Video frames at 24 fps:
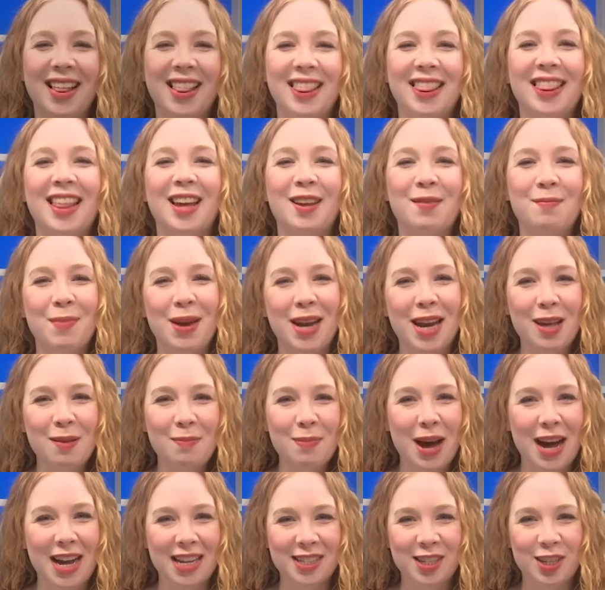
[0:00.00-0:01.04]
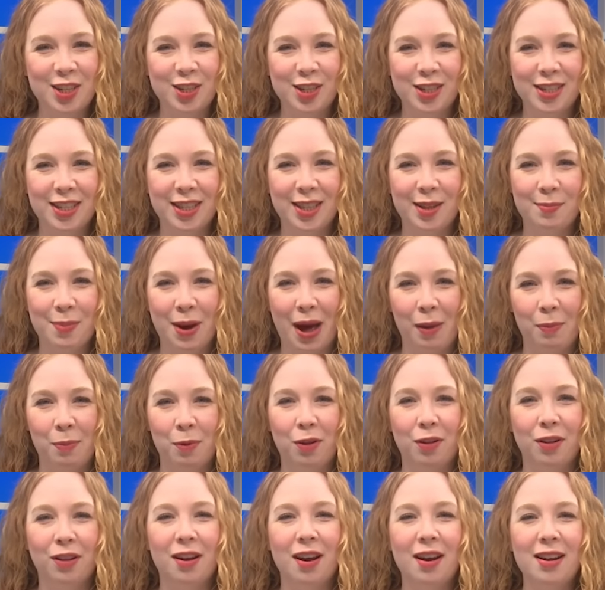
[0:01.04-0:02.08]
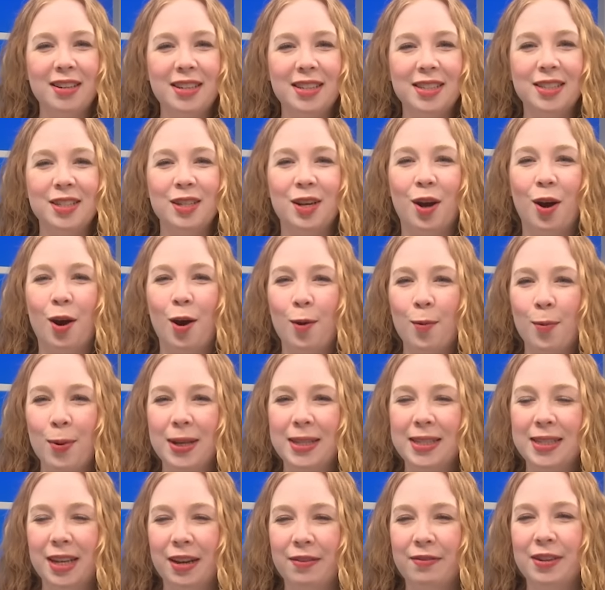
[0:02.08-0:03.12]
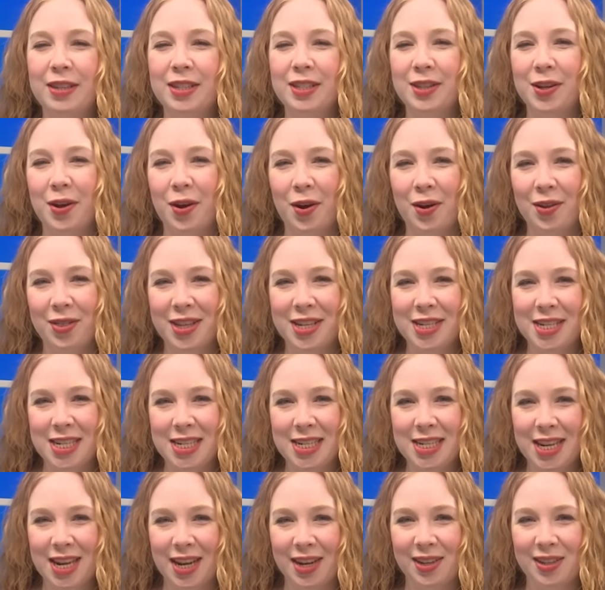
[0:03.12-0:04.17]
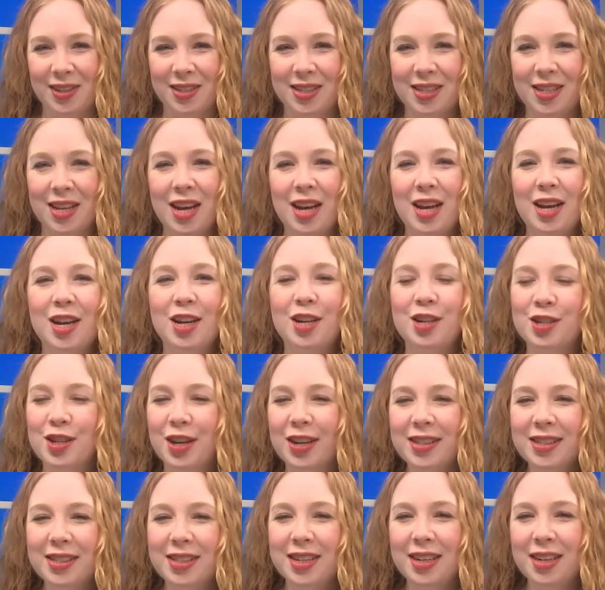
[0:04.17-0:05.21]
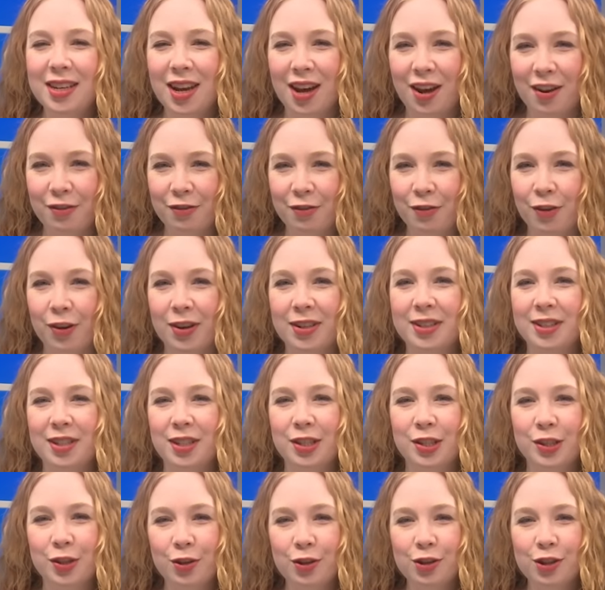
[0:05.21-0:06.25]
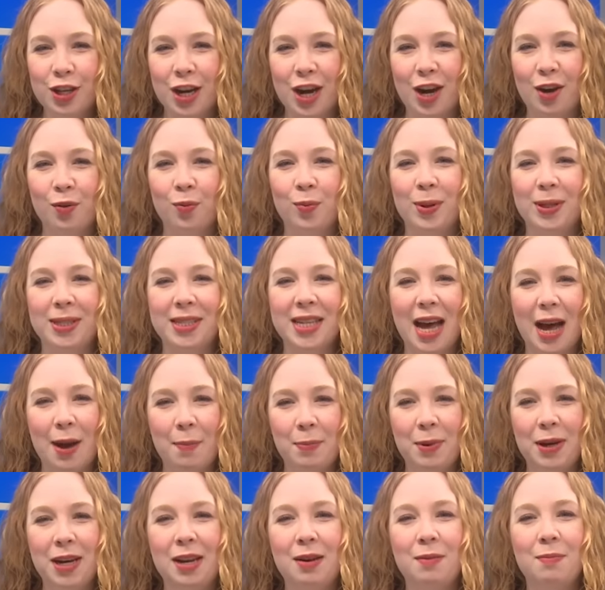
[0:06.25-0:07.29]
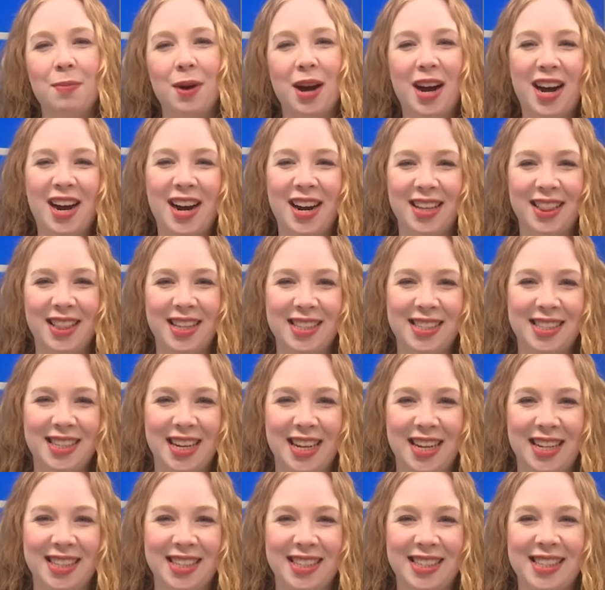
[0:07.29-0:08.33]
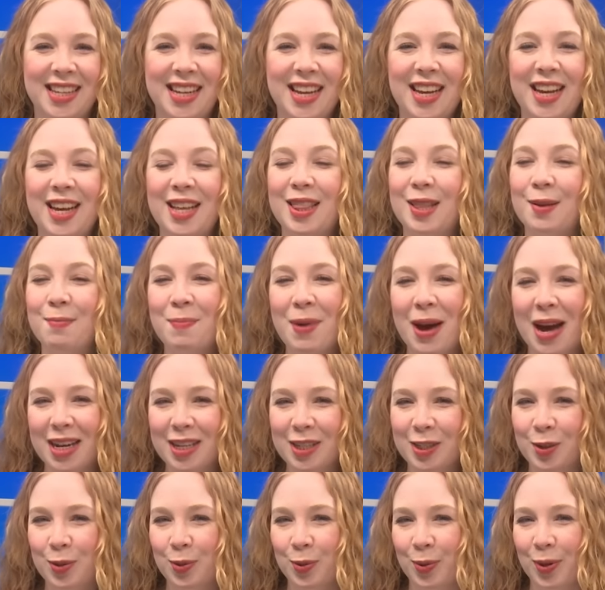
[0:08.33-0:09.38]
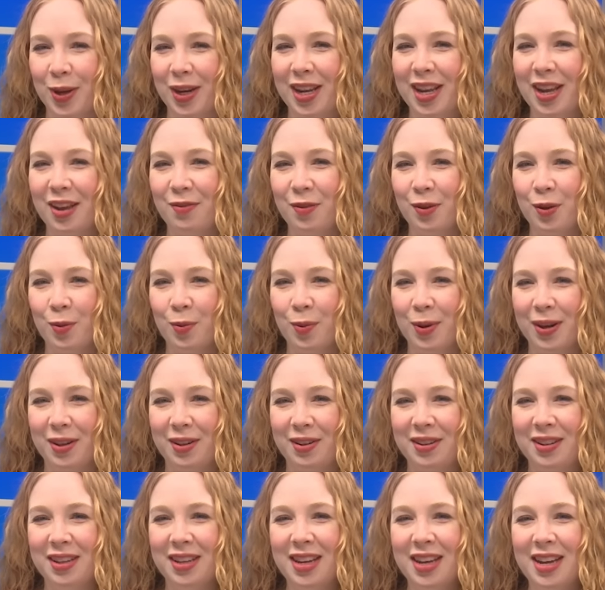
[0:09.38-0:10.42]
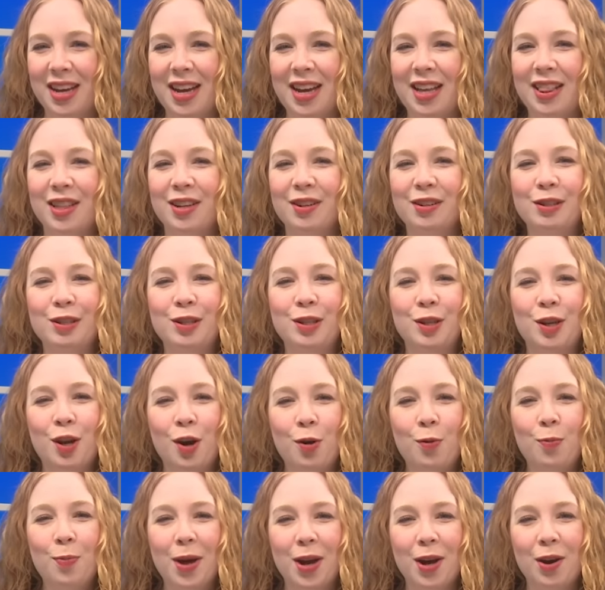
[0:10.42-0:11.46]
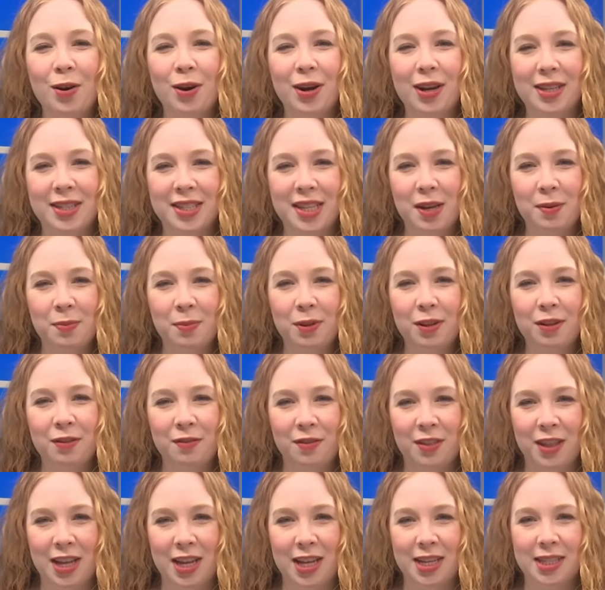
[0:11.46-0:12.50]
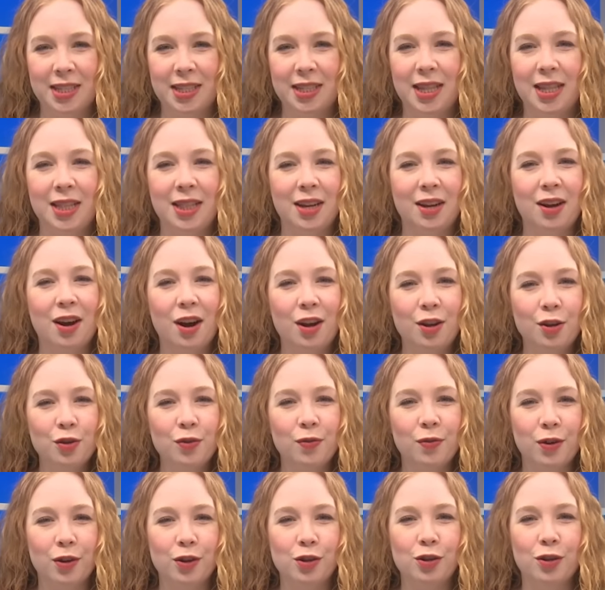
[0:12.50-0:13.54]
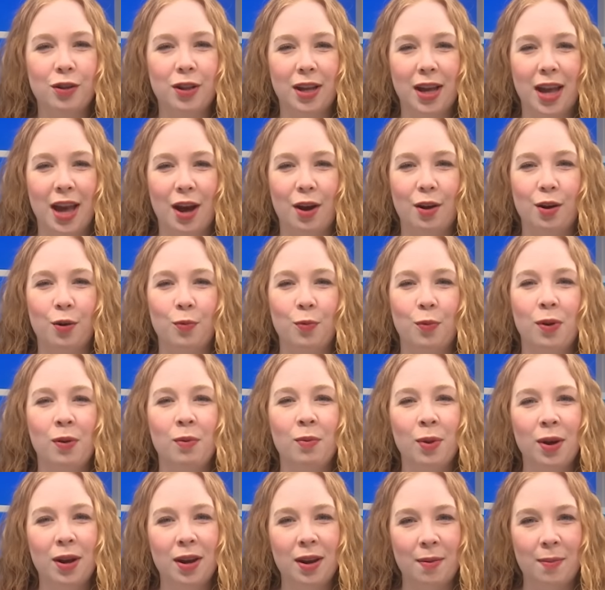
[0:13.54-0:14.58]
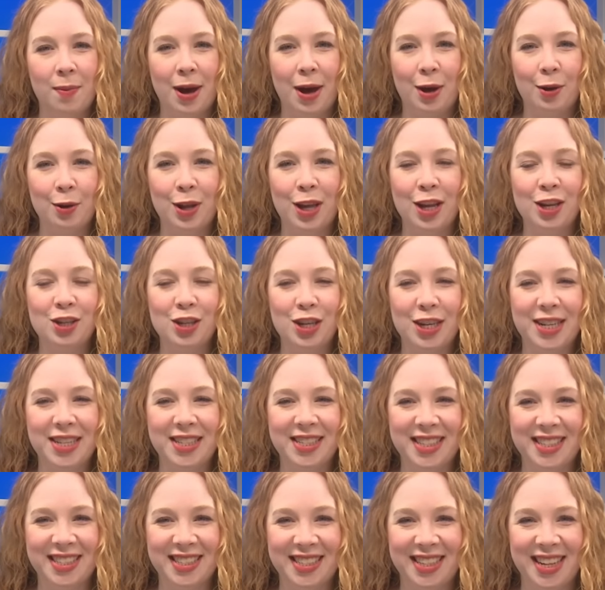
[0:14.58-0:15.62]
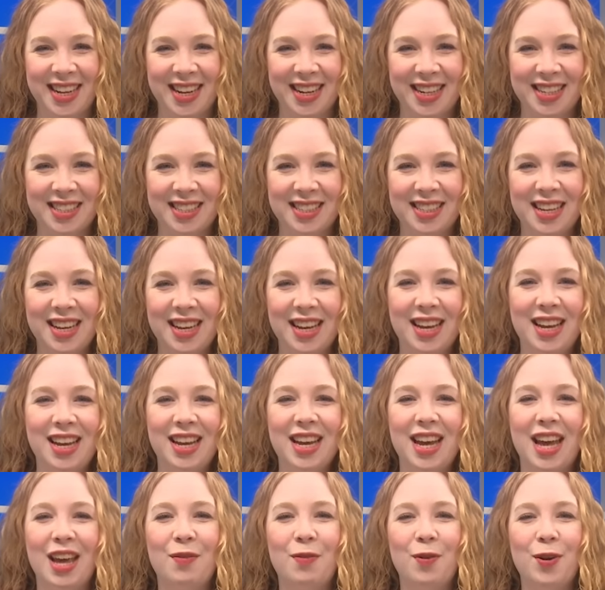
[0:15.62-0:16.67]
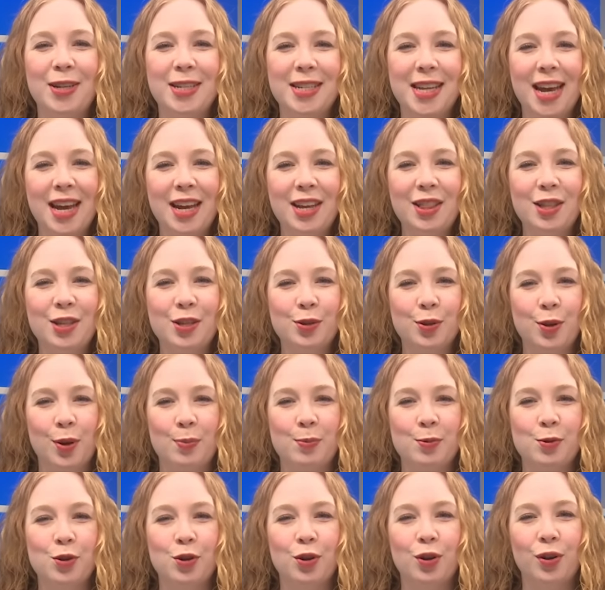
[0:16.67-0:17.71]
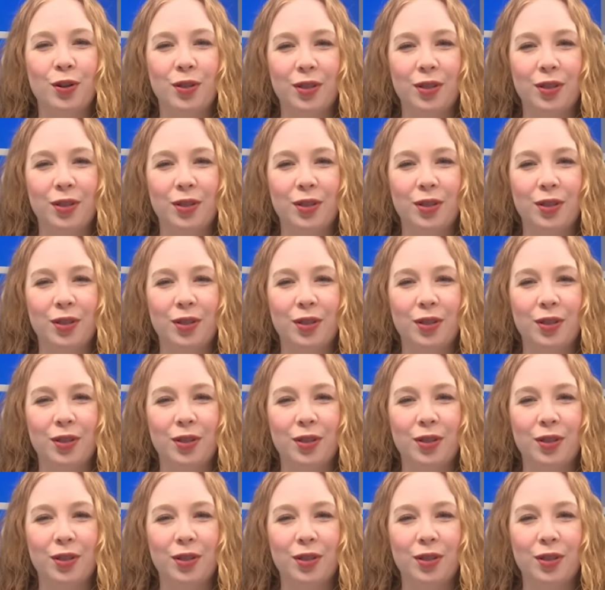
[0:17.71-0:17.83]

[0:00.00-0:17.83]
Like many passages in the Bible, God doesn't always give us all the details, just enough for us to search out what's happening behind the scenes, the backstory, if you will. There's no better example of this than the controversial account we read about in Genesis 6. If we take the scripture